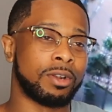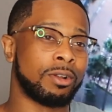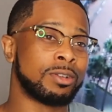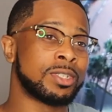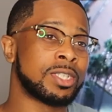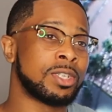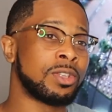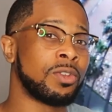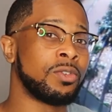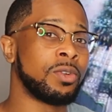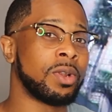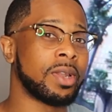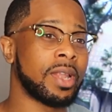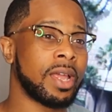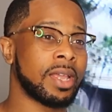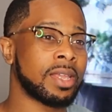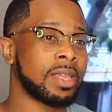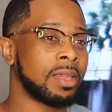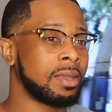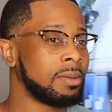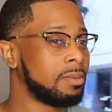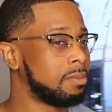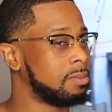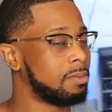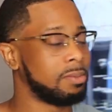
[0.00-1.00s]
those of you who like
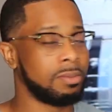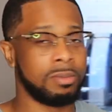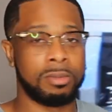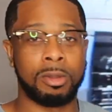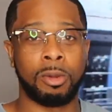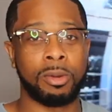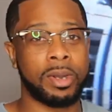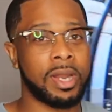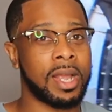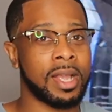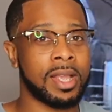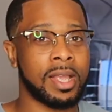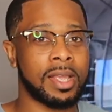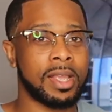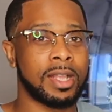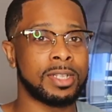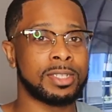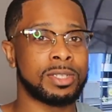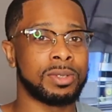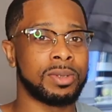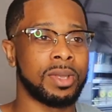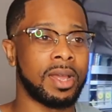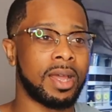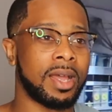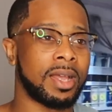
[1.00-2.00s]
it, no knock
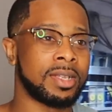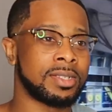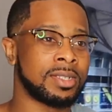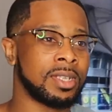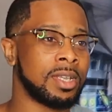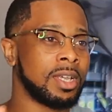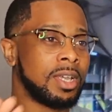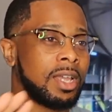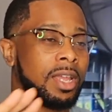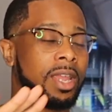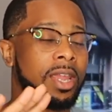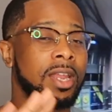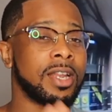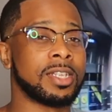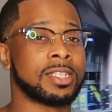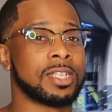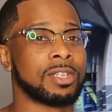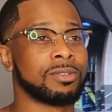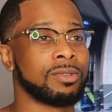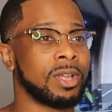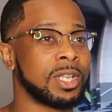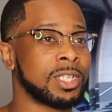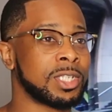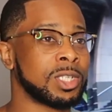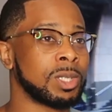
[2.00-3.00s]
against you guys, it is a
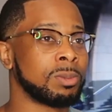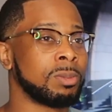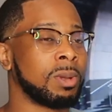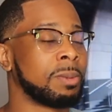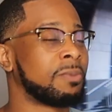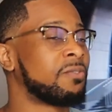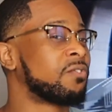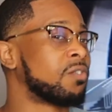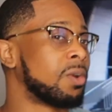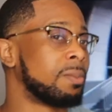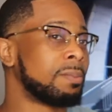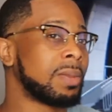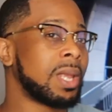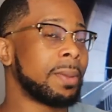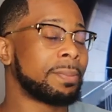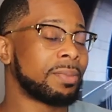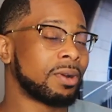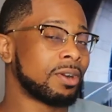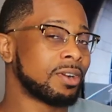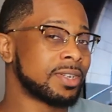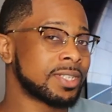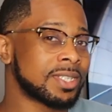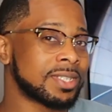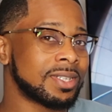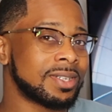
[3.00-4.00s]
great shoe. But for me
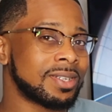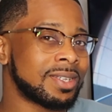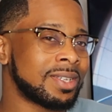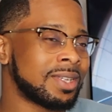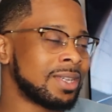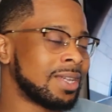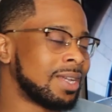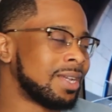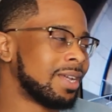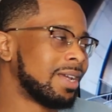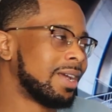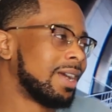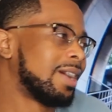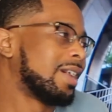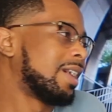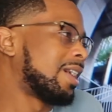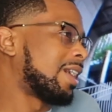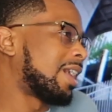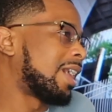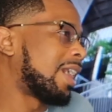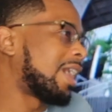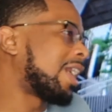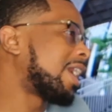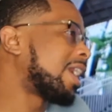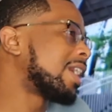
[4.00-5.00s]
personally,
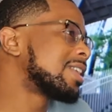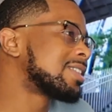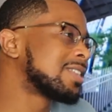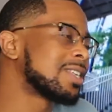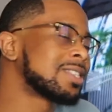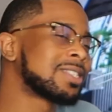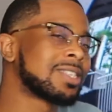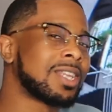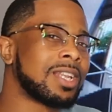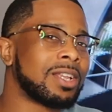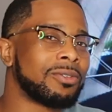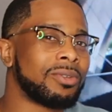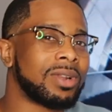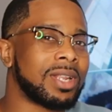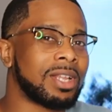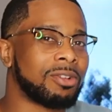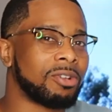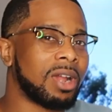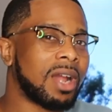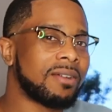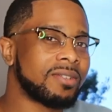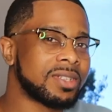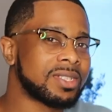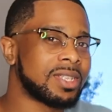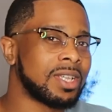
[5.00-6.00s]
I just didn't really
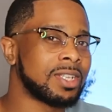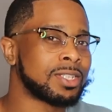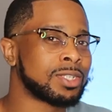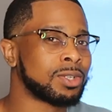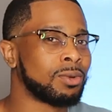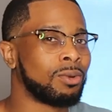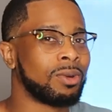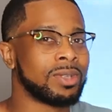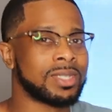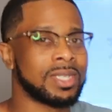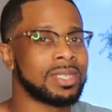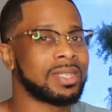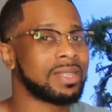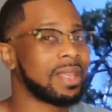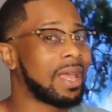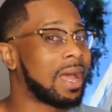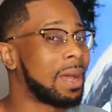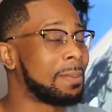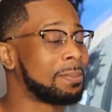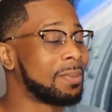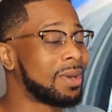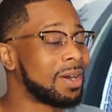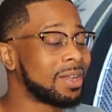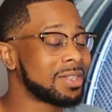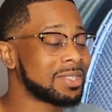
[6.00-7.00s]
gravitate towards it
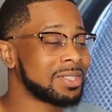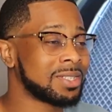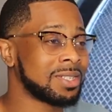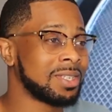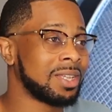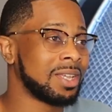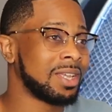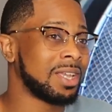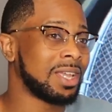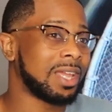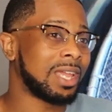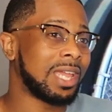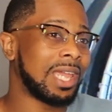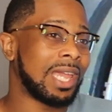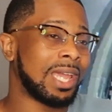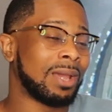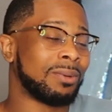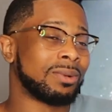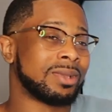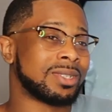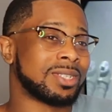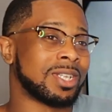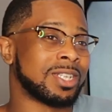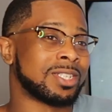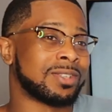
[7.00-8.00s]
that much. It
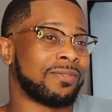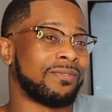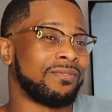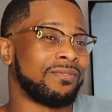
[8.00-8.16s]
was just